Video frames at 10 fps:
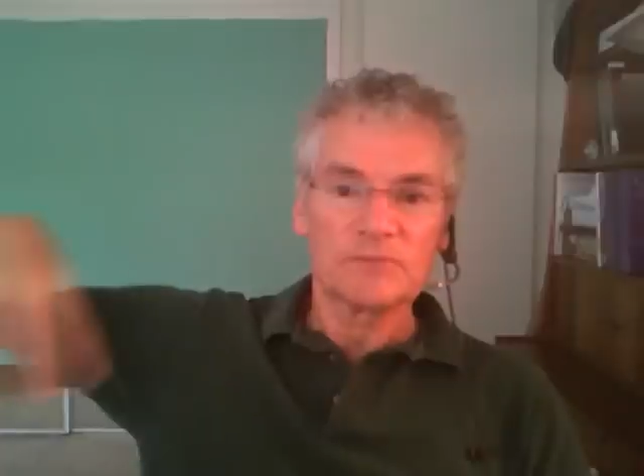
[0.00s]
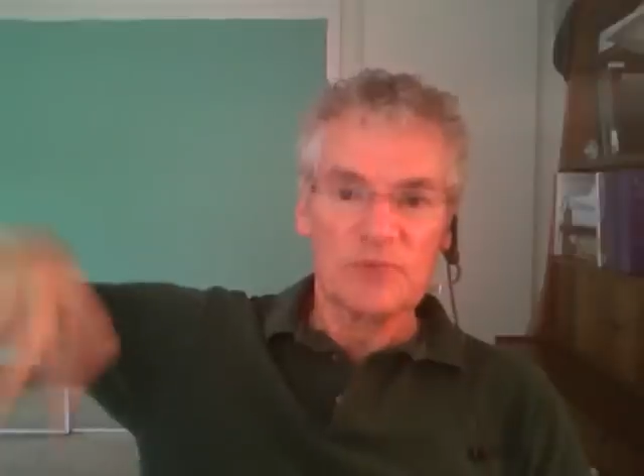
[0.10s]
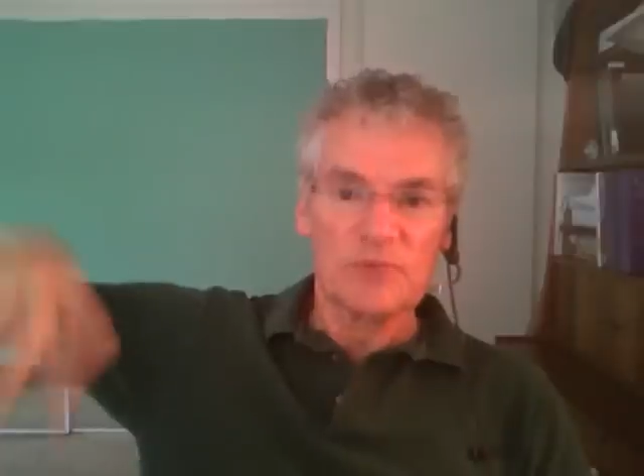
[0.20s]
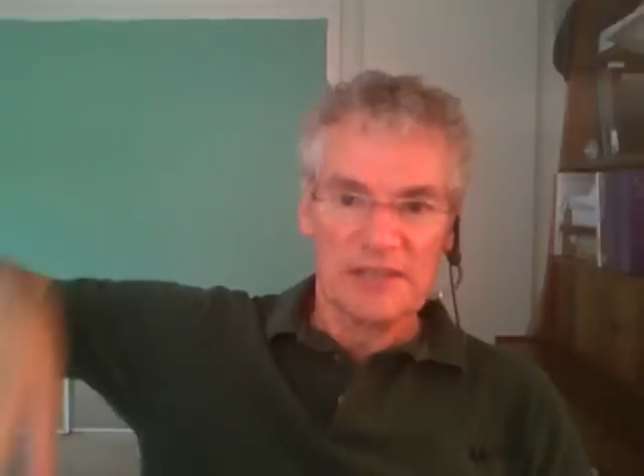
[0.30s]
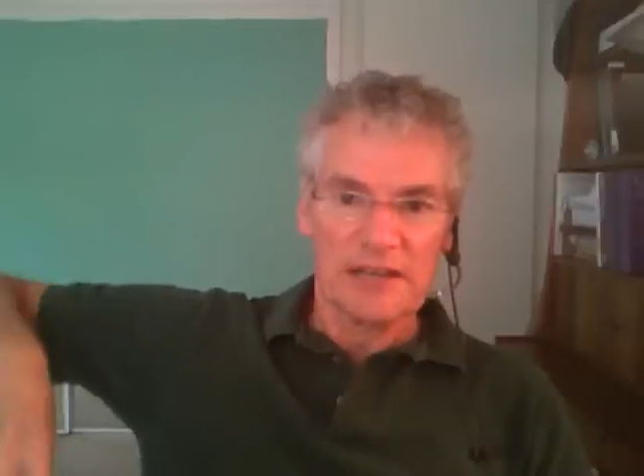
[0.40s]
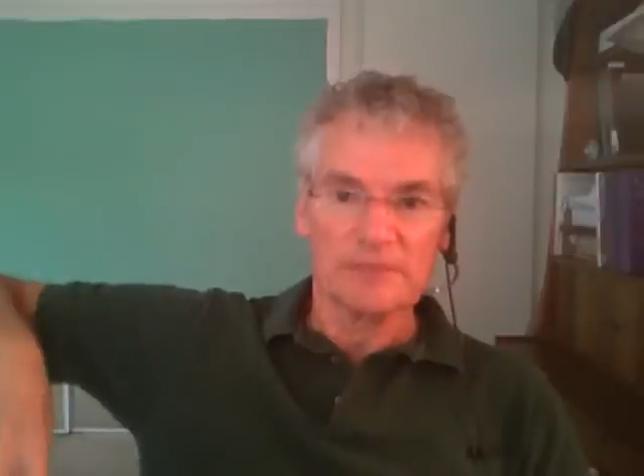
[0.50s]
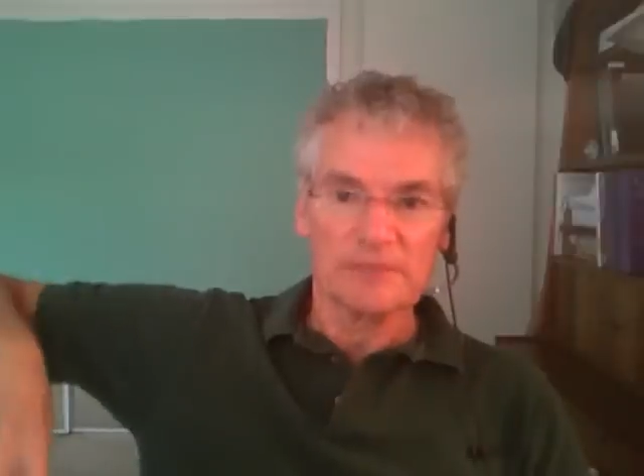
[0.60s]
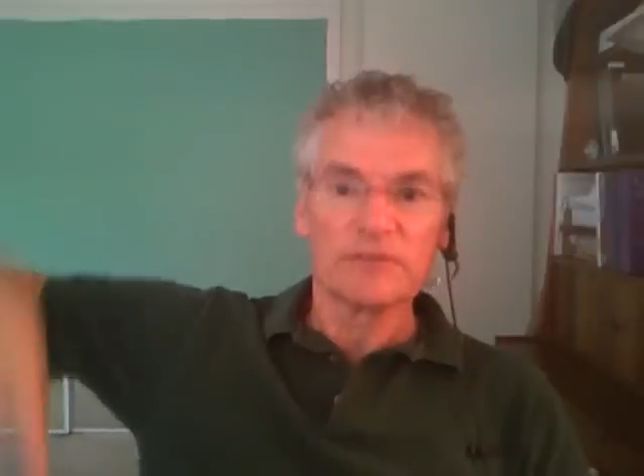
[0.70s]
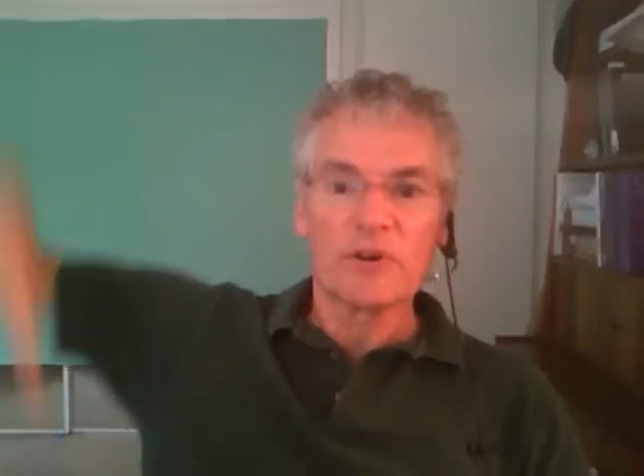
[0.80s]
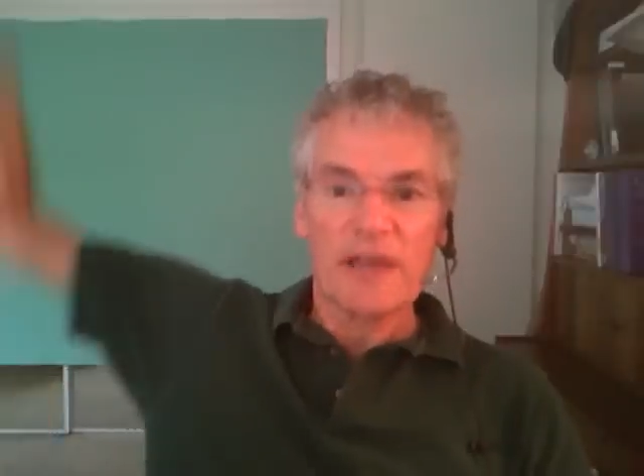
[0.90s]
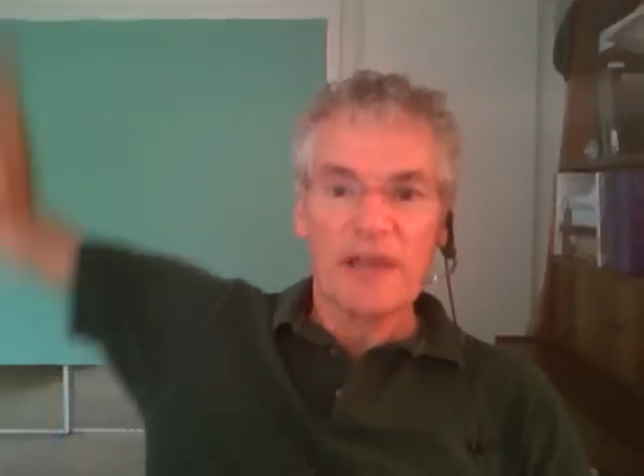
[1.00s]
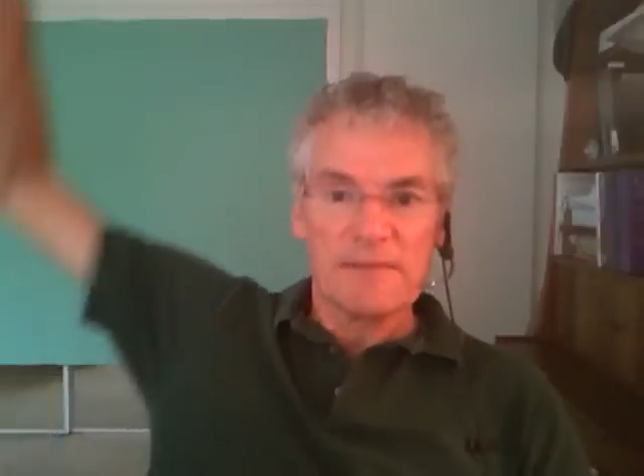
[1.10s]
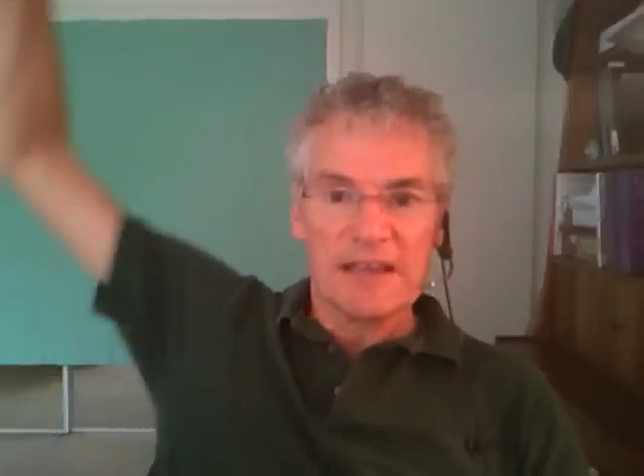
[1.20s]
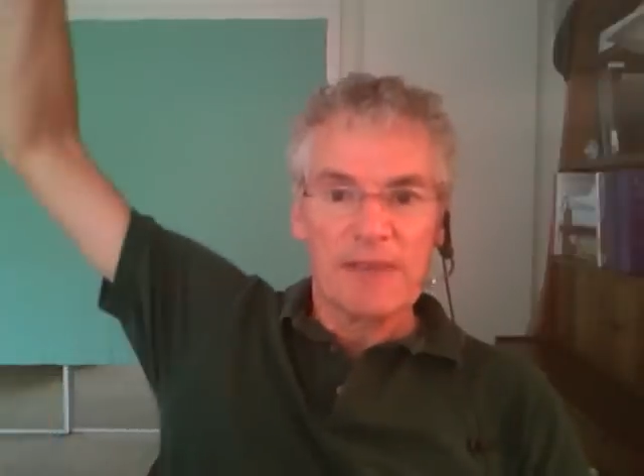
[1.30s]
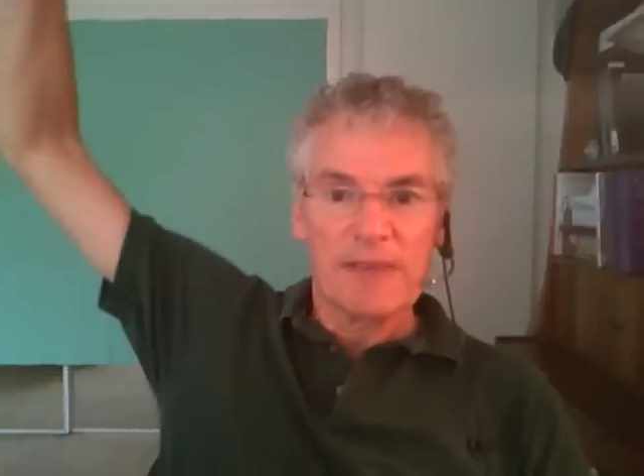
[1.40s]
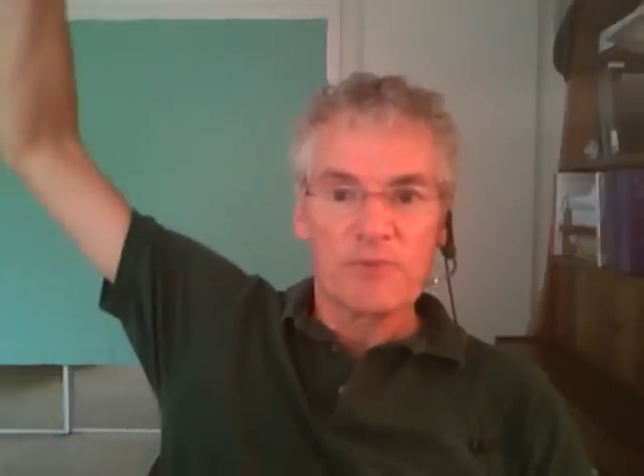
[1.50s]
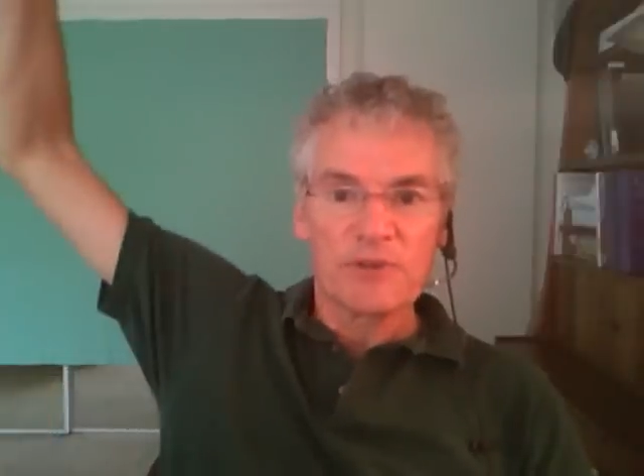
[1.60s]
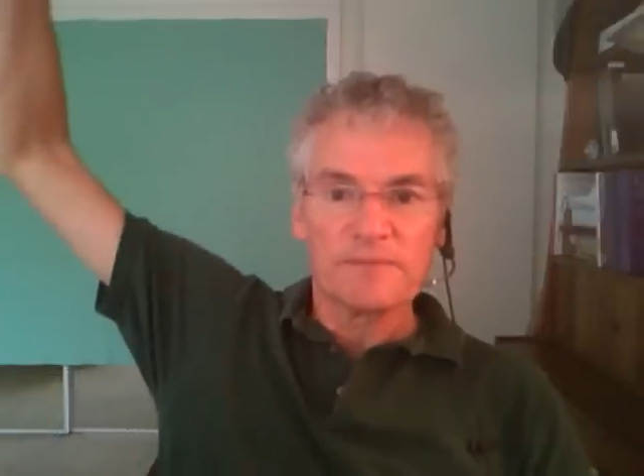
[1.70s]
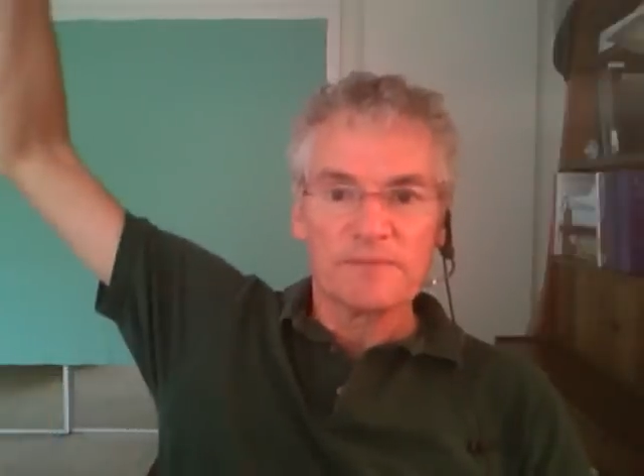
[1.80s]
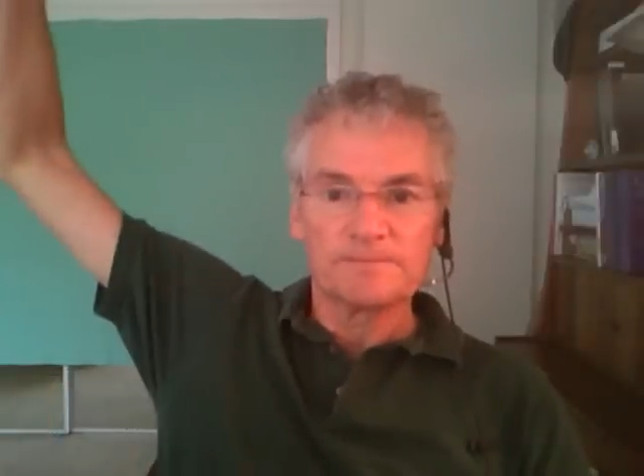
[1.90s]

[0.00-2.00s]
with it on the floor, aiming upward.